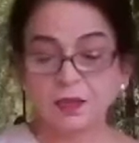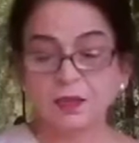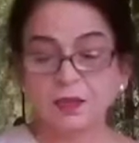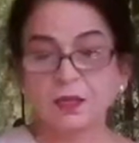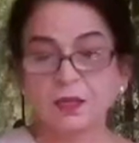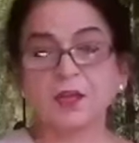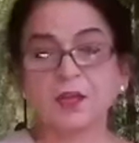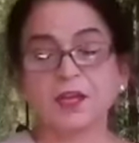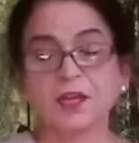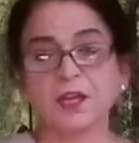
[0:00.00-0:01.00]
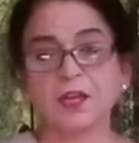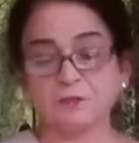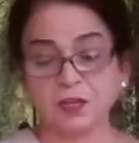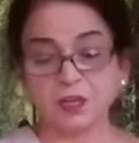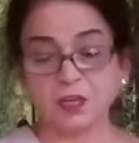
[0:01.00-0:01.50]
The air we
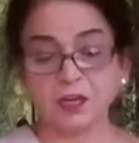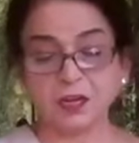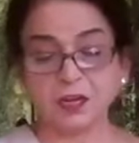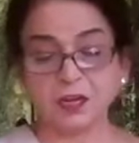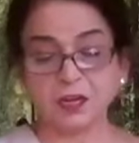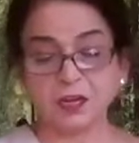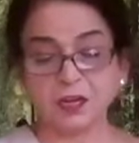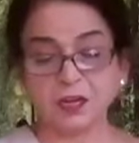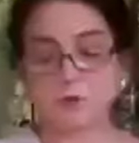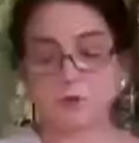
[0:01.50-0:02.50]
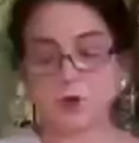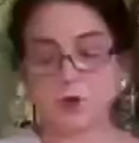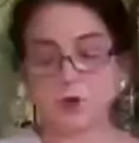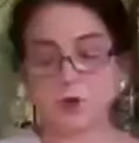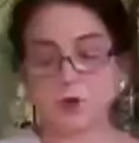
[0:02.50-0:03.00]
inhale helps all the
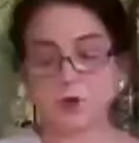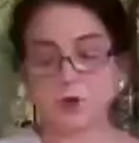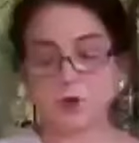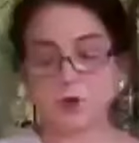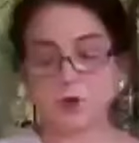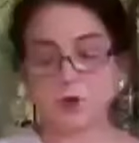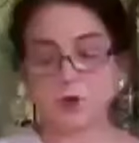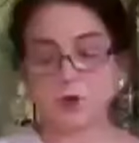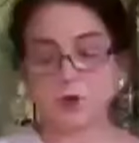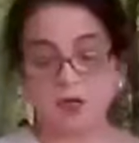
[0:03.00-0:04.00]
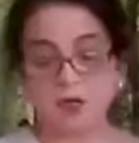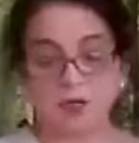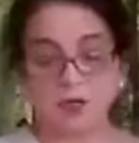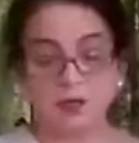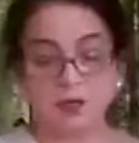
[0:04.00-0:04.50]
systems in our body
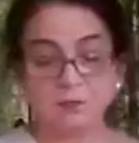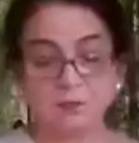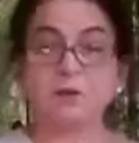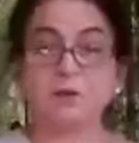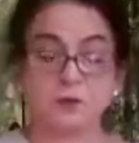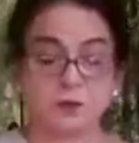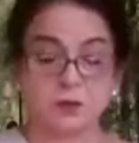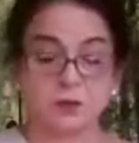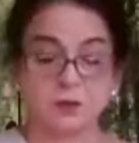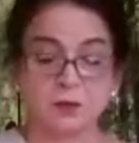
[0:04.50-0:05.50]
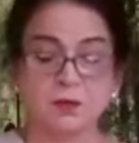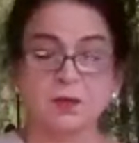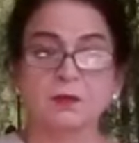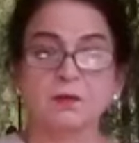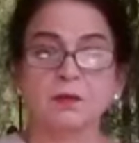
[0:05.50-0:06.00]
performs
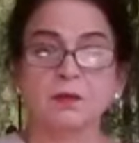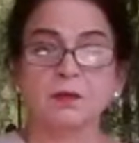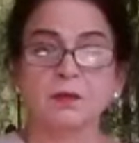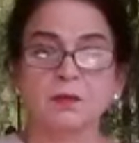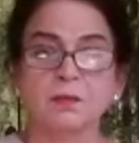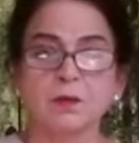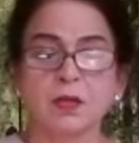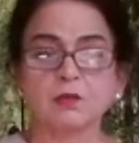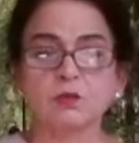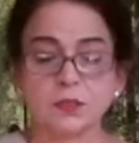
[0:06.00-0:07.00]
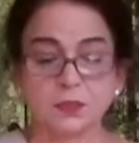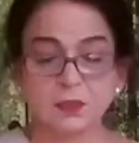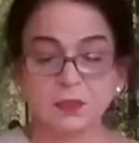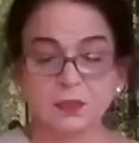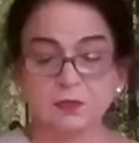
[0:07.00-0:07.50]
all those
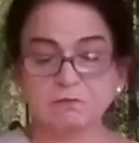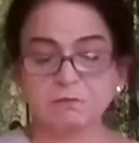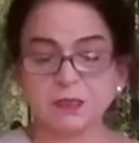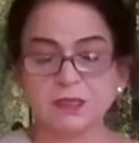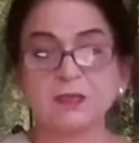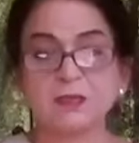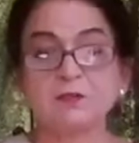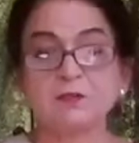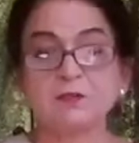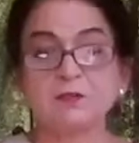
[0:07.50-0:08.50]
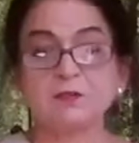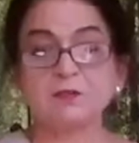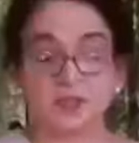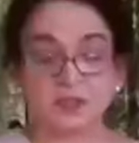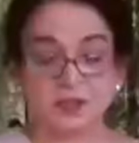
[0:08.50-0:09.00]
different
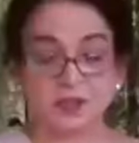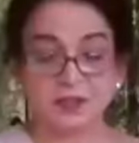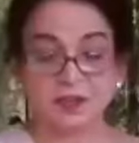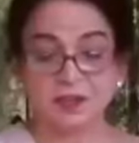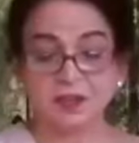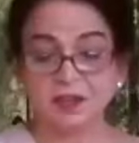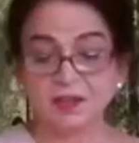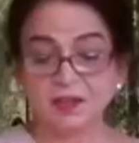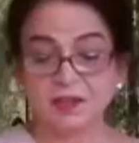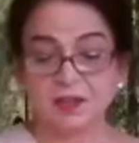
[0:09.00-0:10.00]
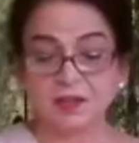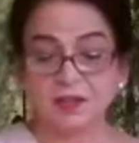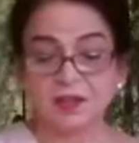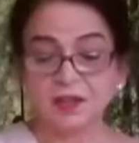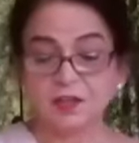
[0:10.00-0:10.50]
functions.
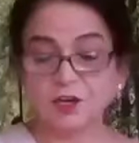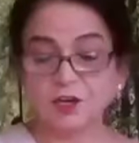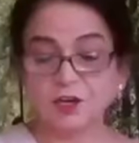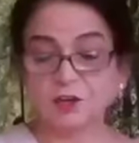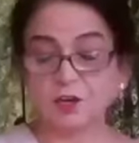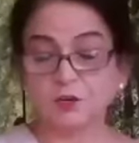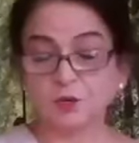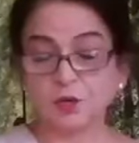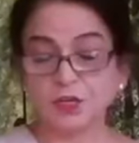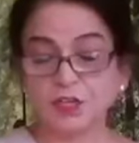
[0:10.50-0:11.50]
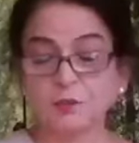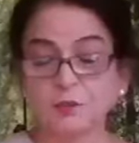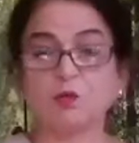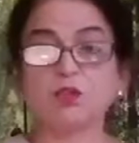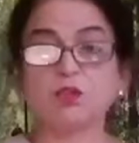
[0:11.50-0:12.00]
In controlling the motion
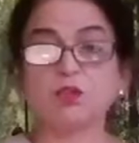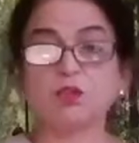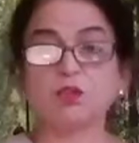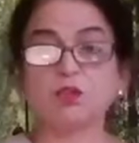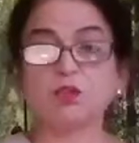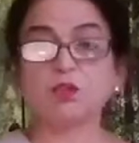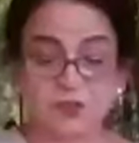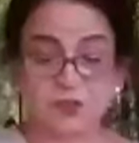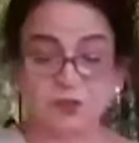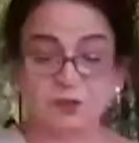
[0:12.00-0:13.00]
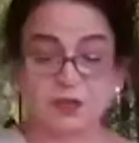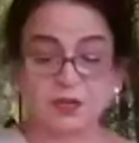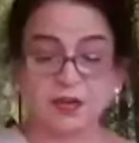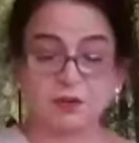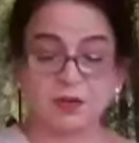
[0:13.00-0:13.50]
of our lungs, we are
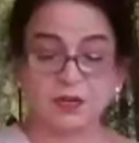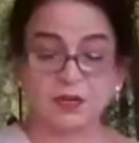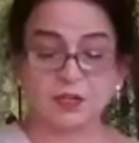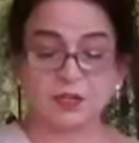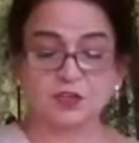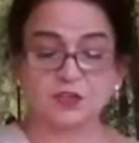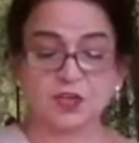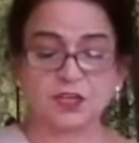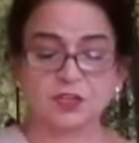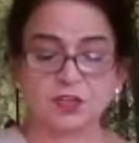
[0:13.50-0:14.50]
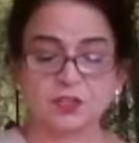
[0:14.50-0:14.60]
regulating the exchange in the